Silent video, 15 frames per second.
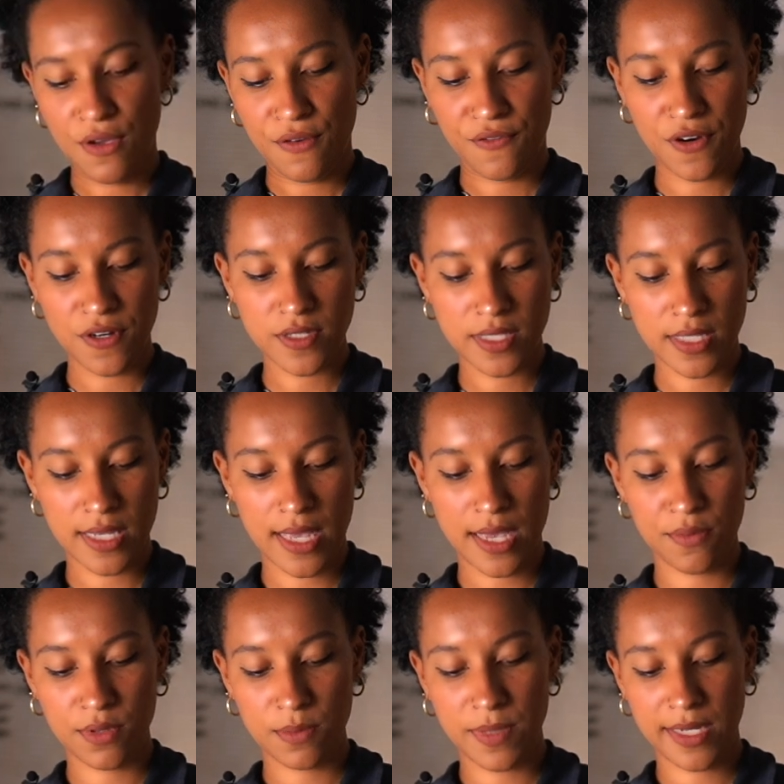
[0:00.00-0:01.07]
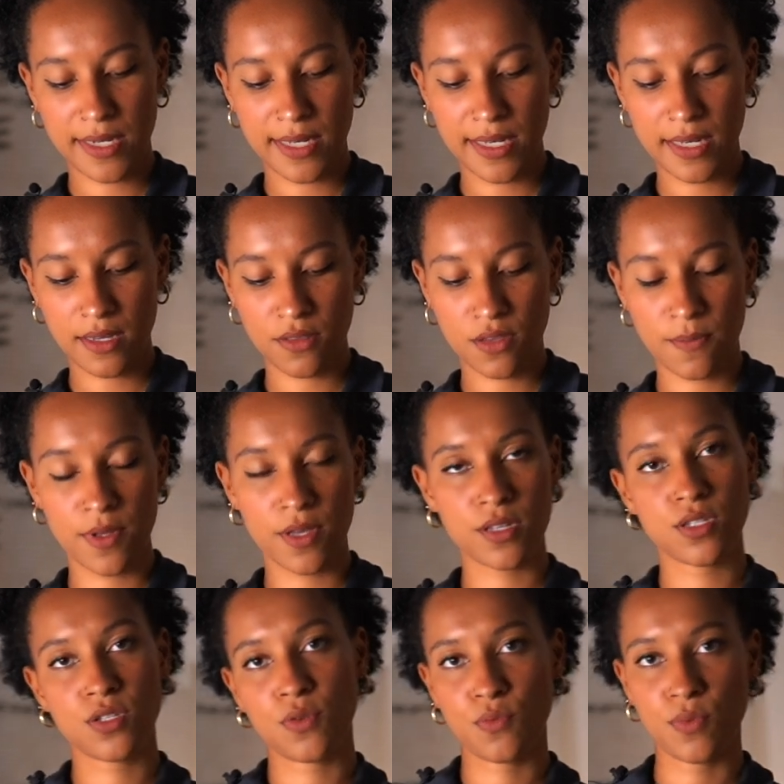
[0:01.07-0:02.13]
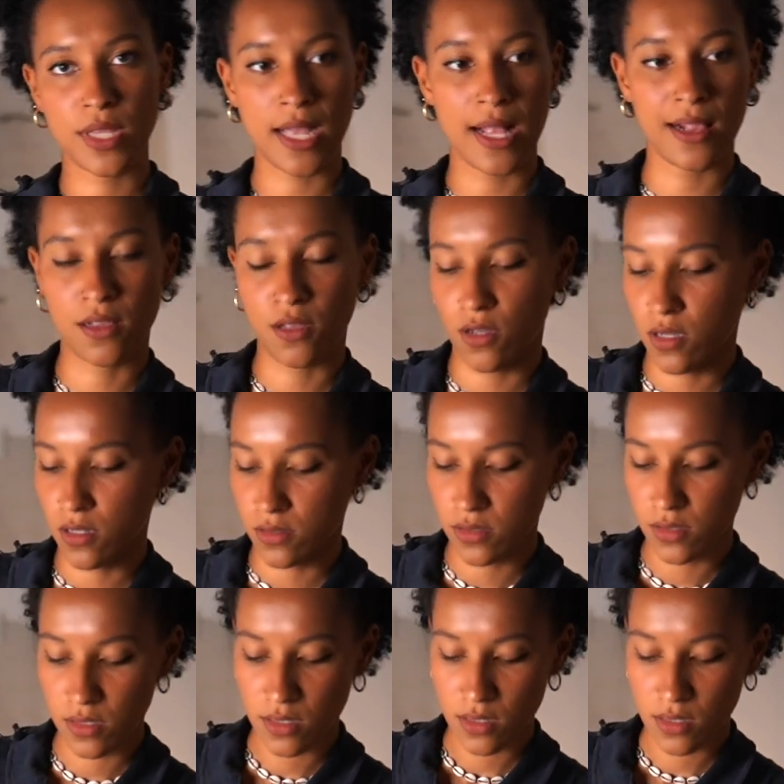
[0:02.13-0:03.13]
First, I will be cleaning the box with alcohol.